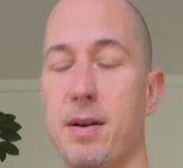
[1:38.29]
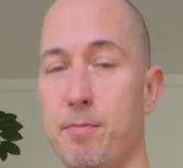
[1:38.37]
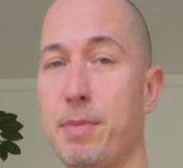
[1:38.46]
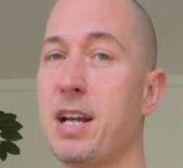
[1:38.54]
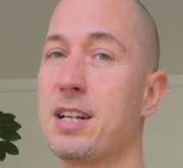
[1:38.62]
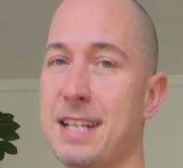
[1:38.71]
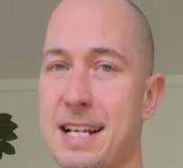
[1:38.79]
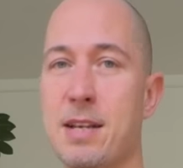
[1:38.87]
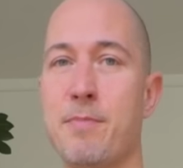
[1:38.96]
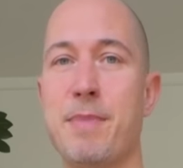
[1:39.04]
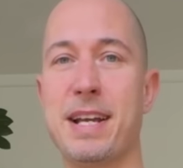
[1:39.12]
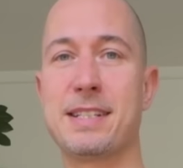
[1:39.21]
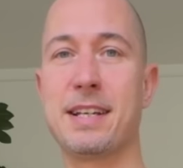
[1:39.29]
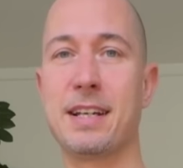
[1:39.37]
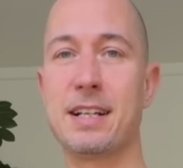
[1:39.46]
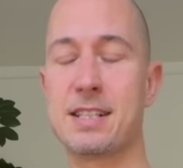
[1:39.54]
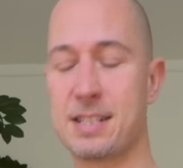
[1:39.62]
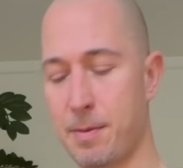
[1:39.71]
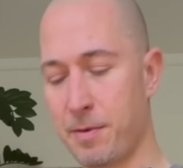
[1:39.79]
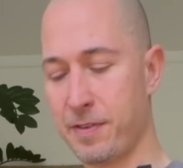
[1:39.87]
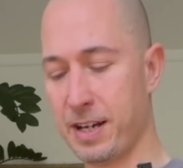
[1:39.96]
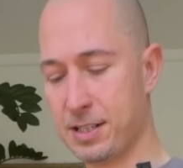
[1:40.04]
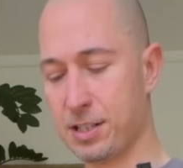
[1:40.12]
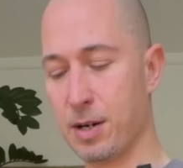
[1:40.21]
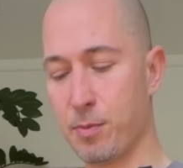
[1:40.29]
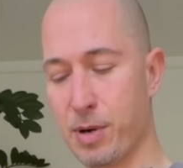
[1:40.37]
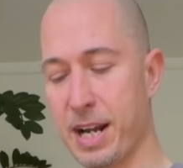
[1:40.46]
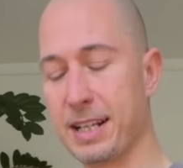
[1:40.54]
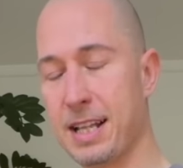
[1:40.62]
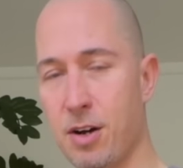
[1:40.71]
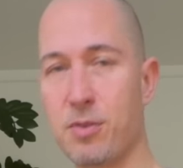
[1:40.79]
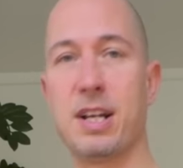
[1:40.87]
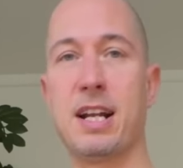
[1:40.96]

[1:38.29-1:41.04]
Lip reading: because as I'm mixing it, some of it is gonna break down and